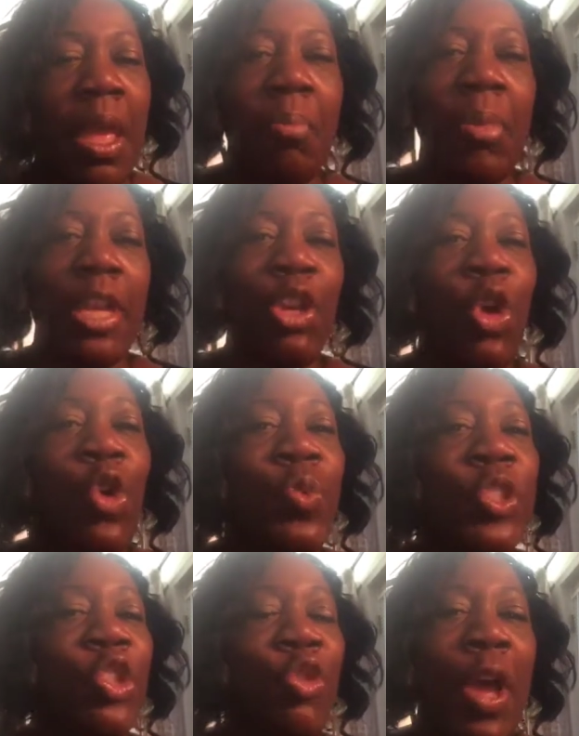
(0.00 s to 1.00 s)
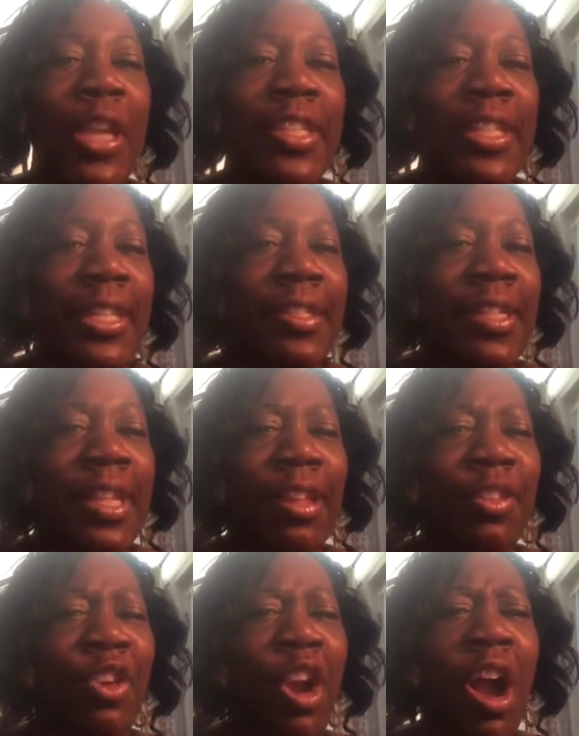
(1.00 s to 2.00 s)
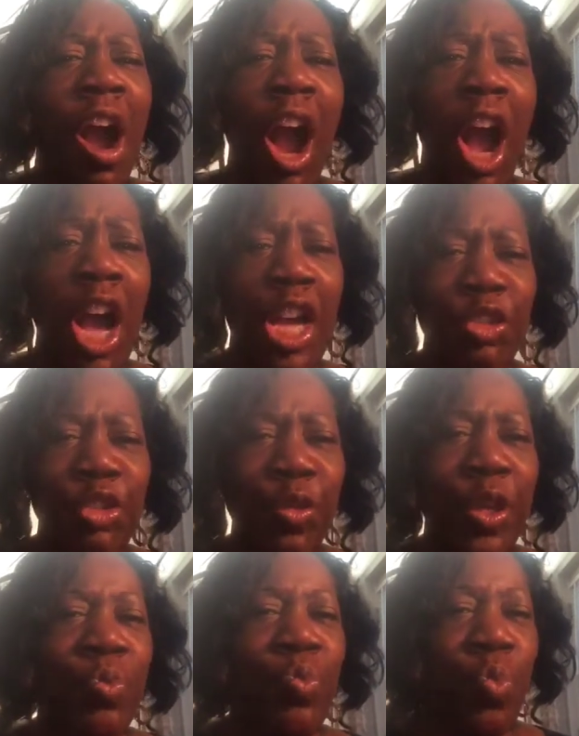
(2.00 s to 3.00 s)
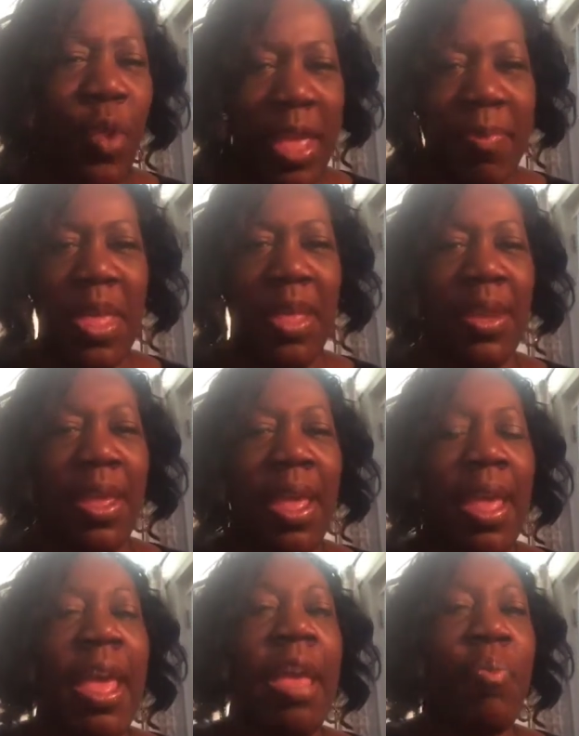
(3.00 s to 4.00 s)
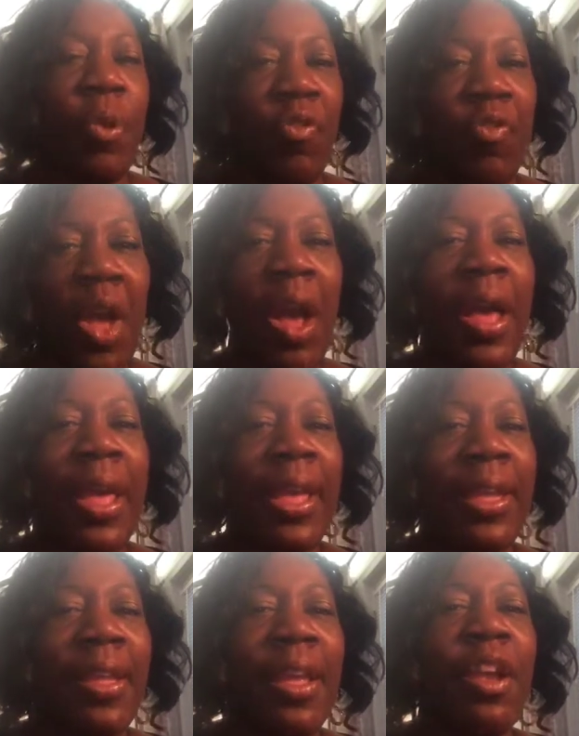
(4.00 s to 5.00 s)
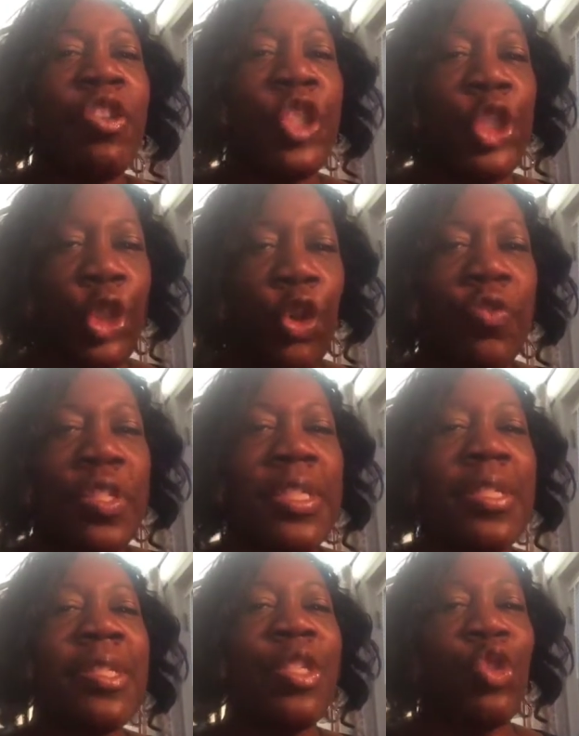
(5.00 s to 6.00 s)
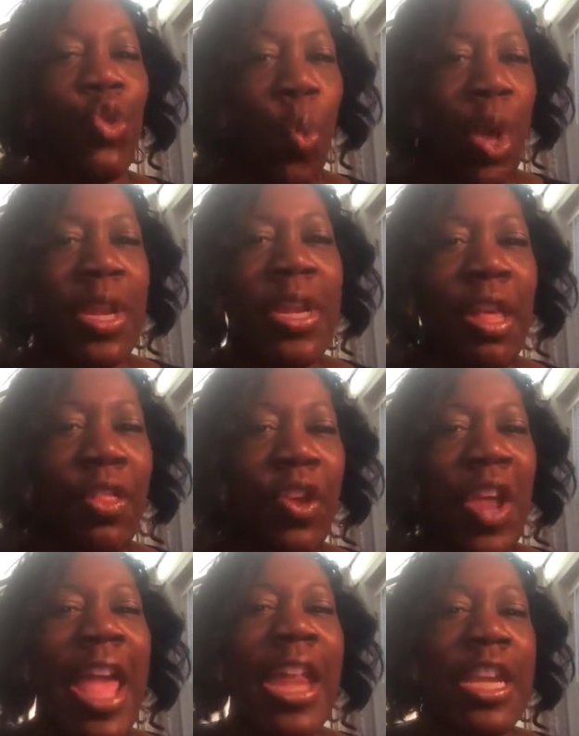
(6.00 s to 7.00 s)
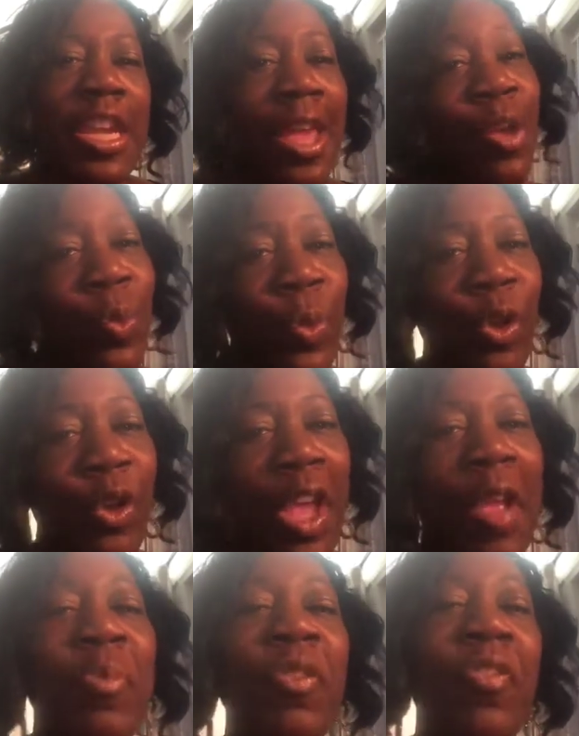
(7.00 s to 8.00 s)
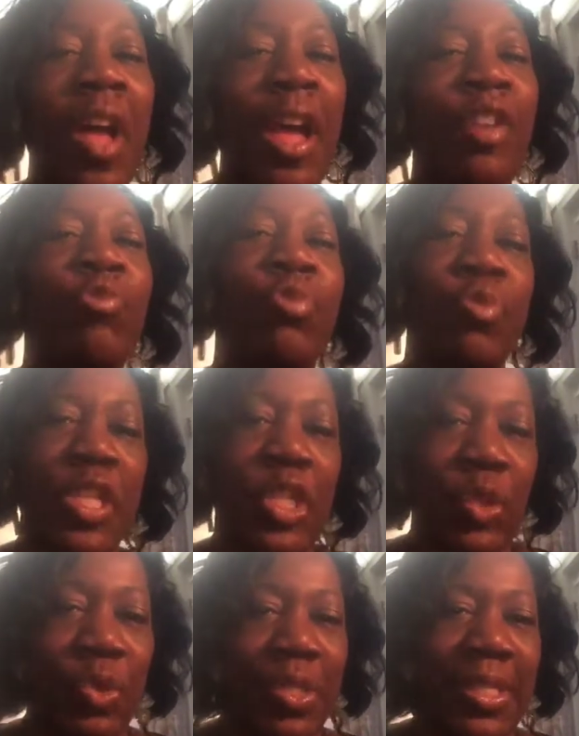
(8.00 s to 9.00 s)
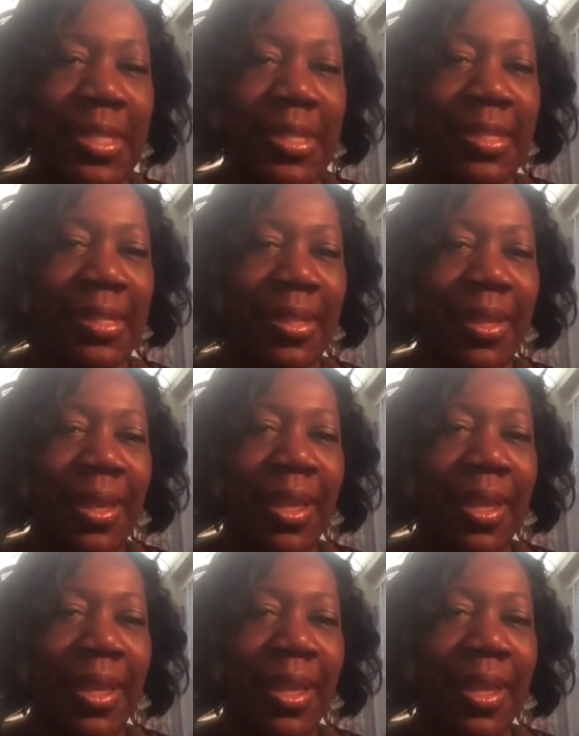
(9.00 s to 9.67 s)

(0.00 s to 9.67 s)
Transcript: My goal was try to get together 100 women and provide services to one another and network and provide resources.